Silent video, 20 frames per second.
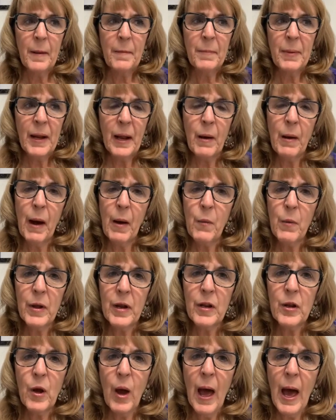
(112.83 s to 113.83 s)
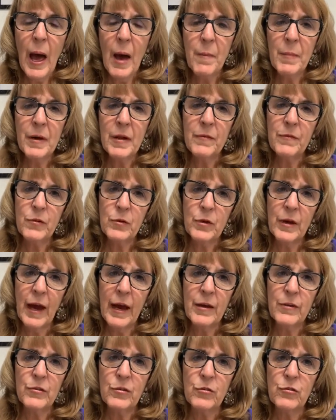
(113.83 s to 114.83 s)
But I want to know how many of you
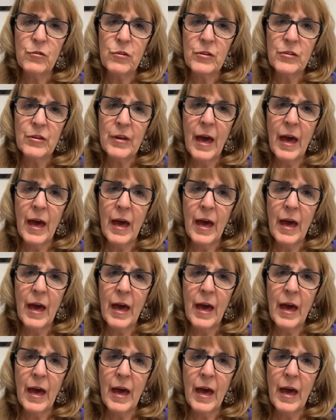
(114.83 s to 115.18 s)
guys are just